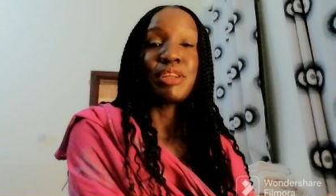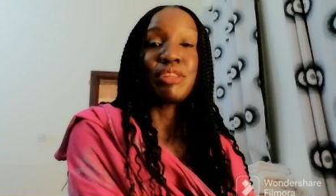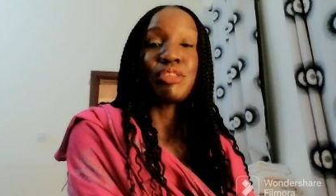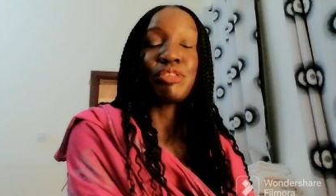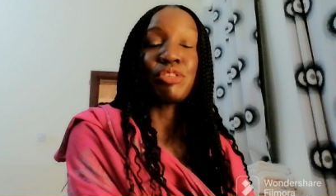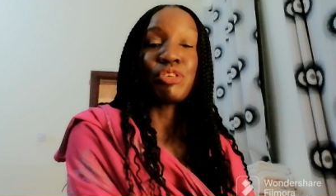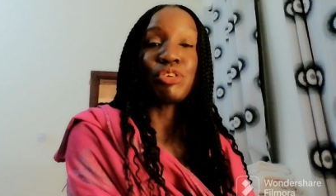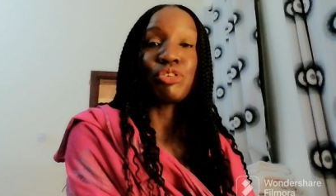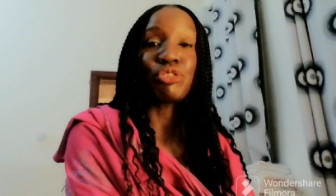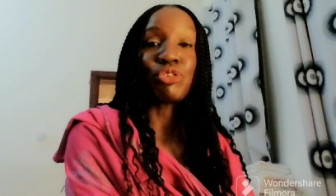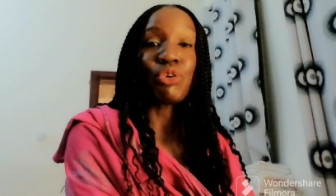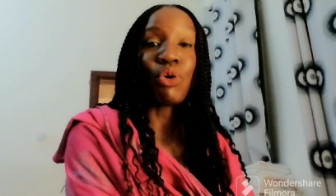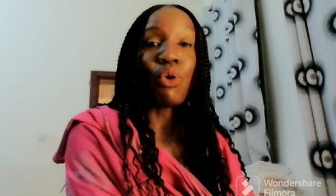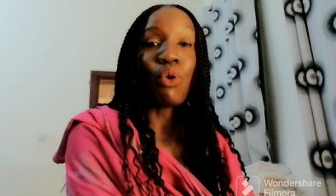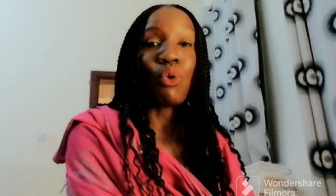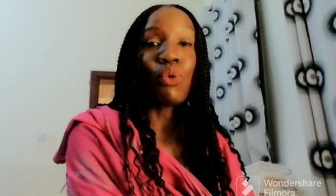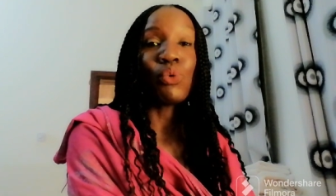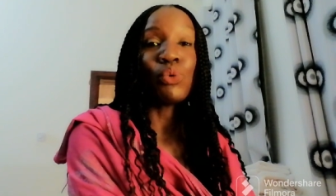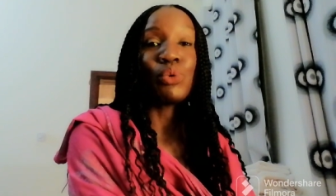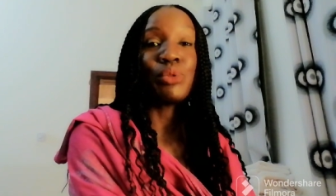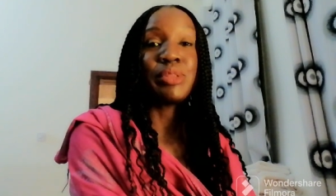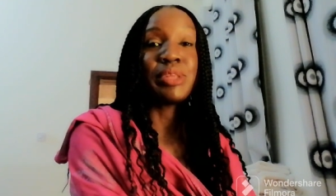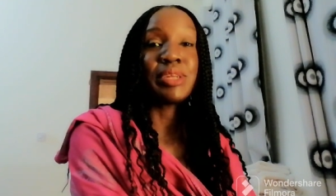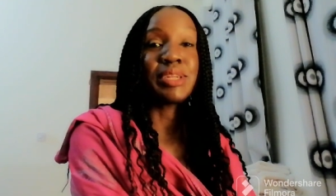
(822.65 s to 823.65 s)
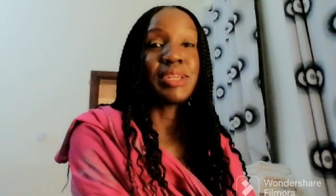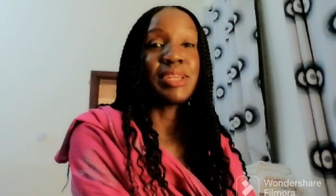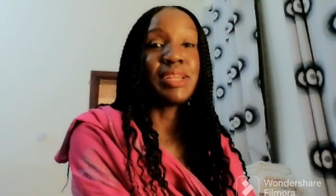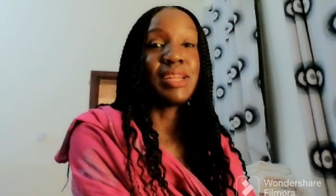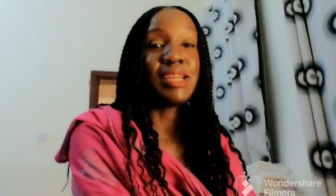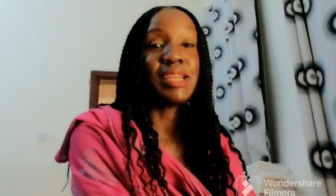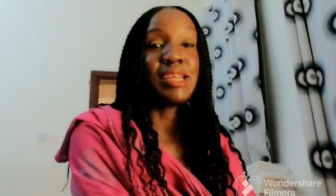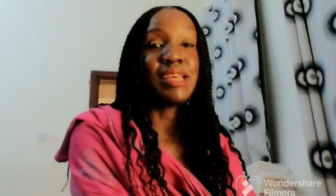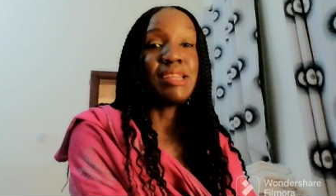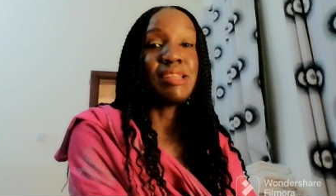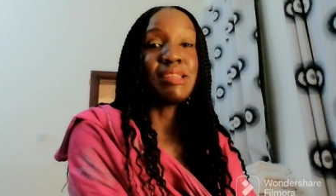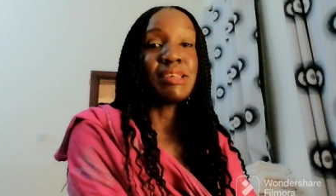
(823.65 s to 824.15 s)
It's not all
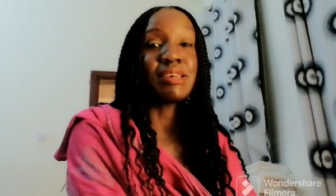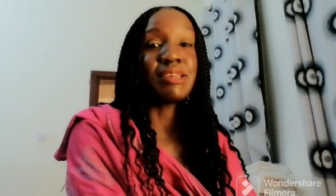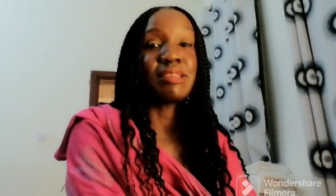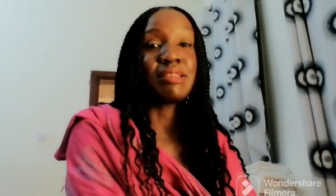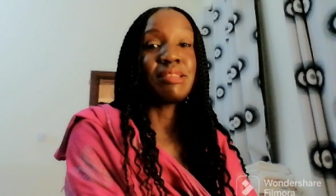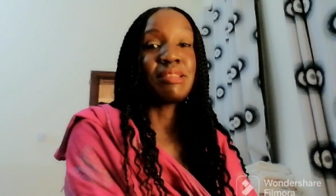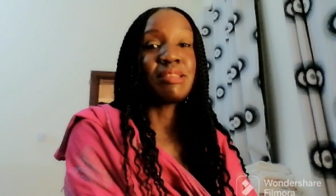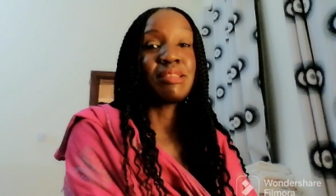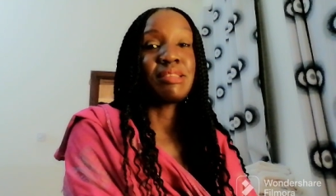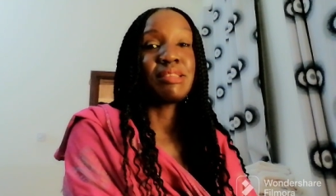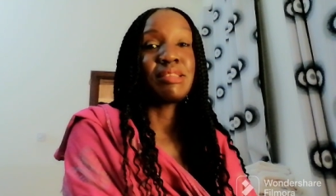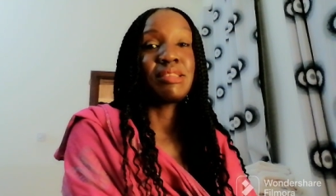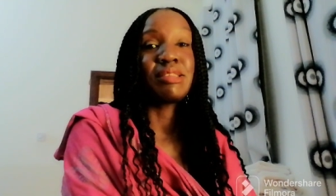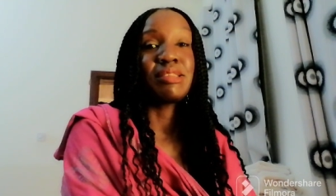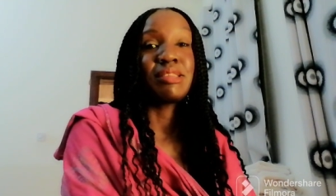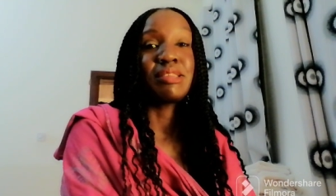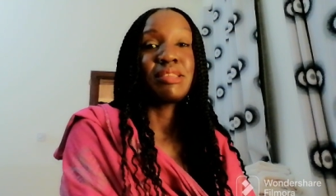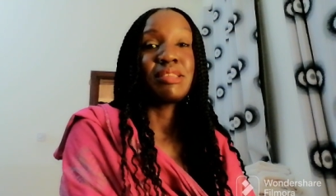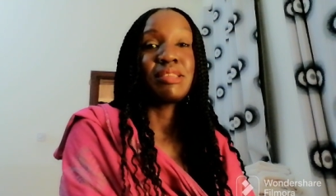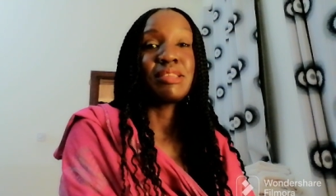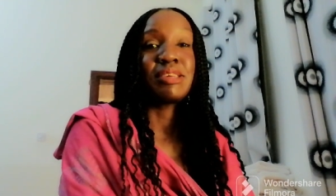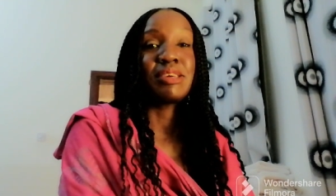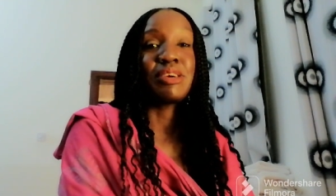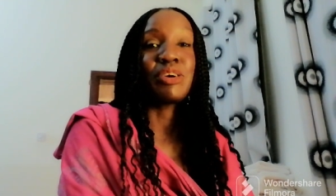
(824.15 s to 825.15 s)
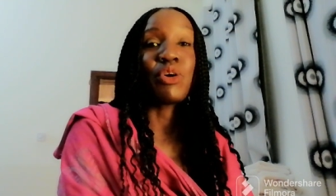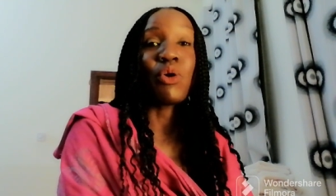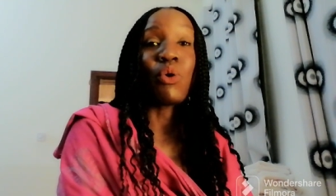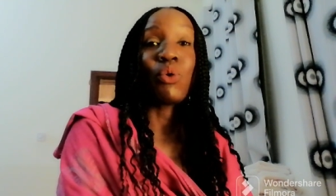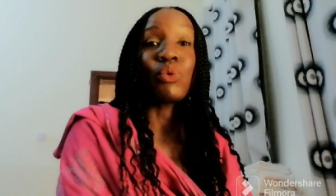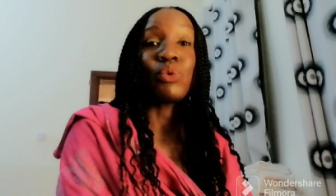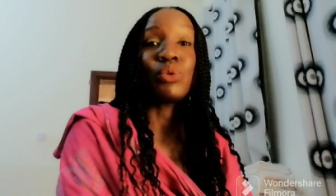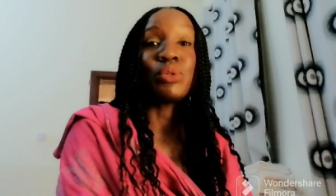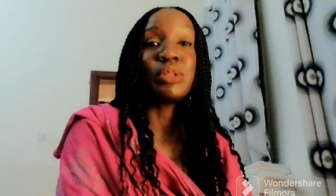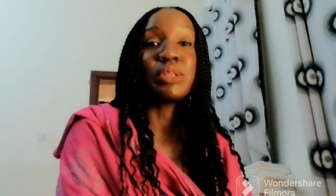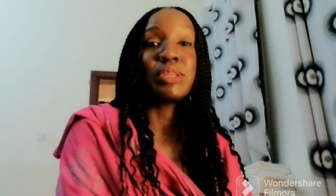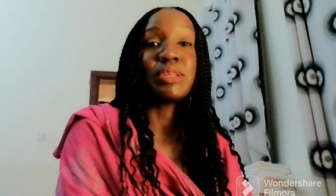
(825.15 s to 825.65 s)
that glitters
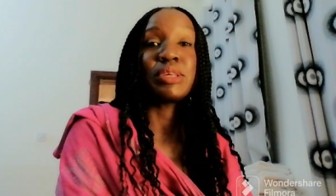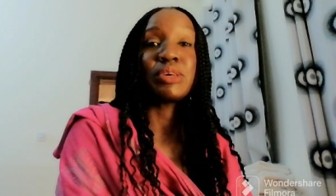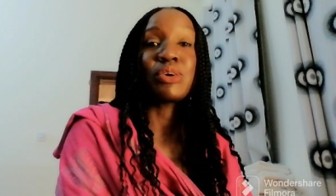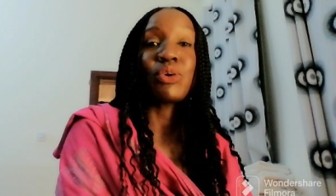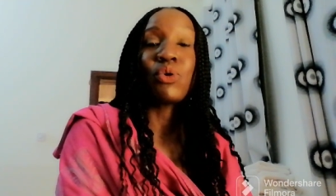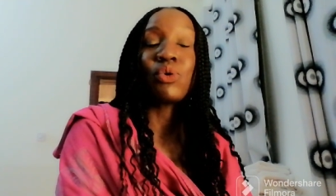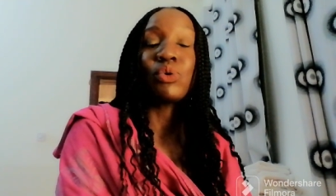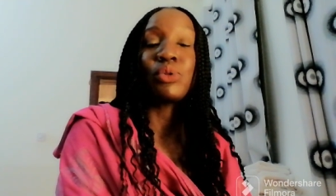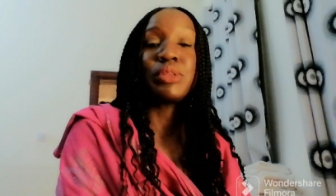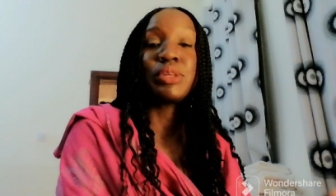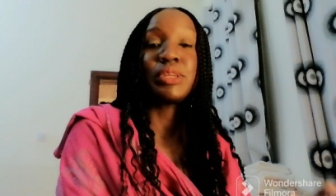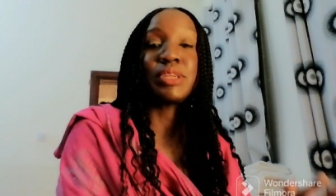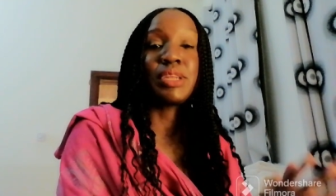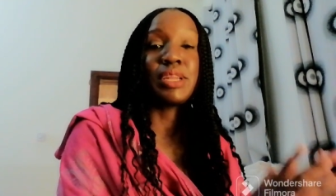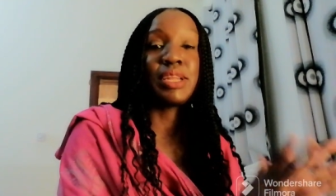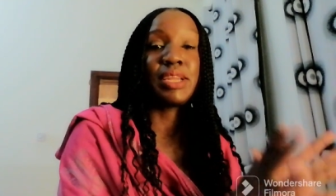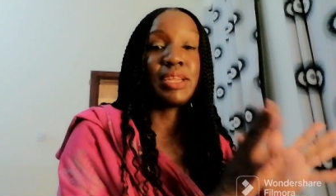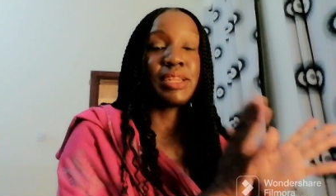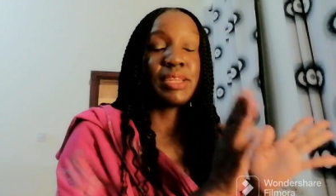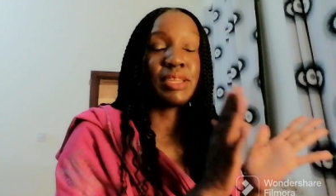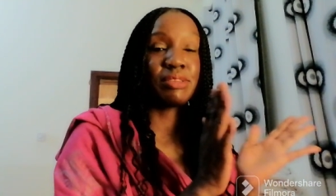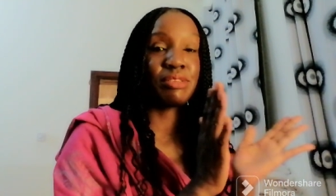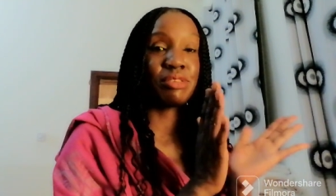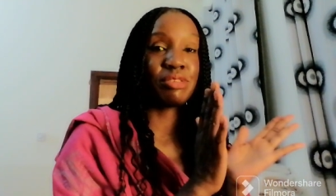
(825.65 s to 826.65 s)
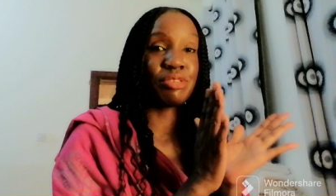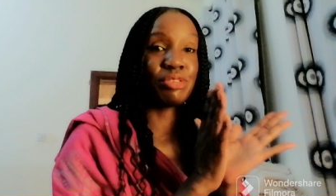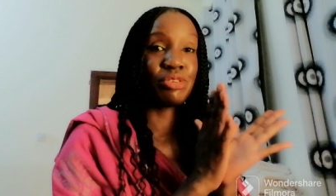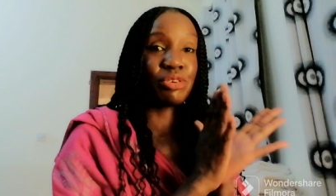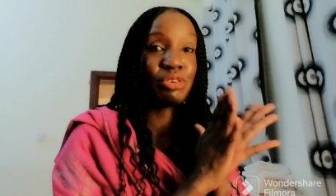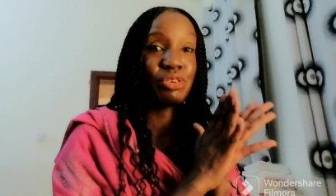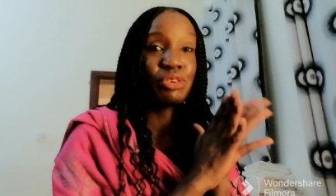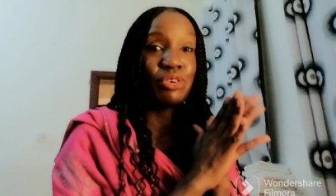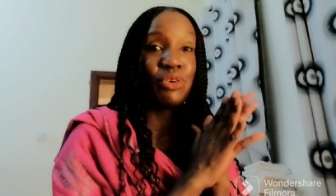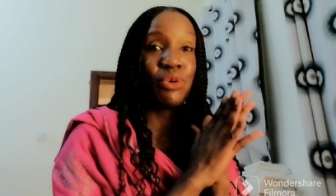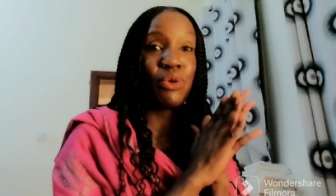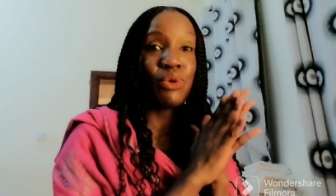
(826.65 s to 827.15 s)
gold. All that glitters is
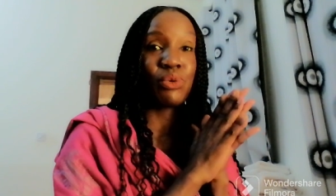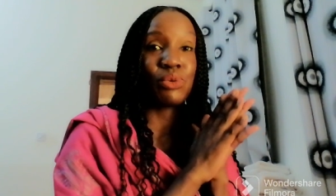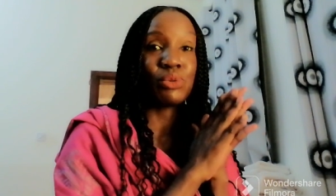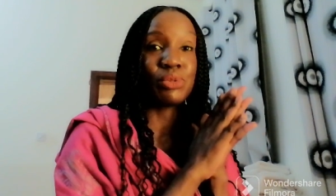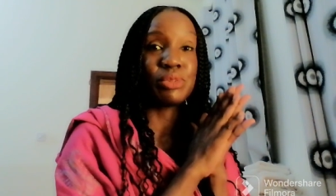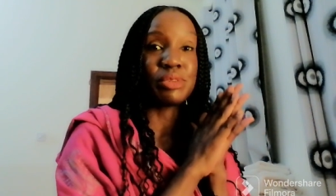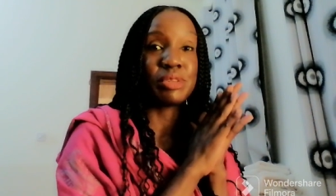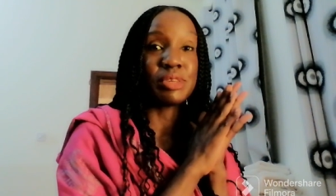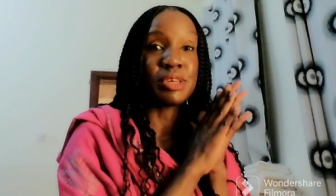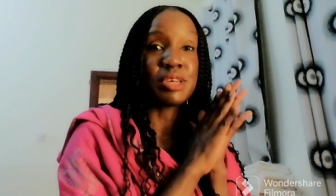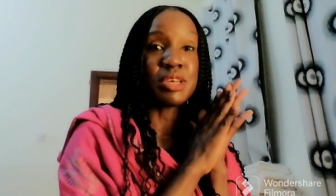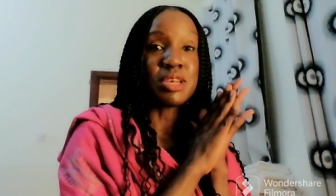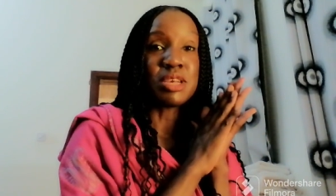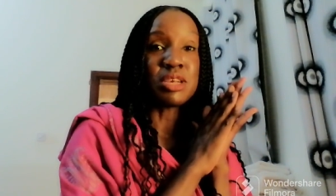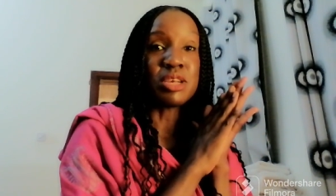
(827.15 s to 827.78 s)
not gold.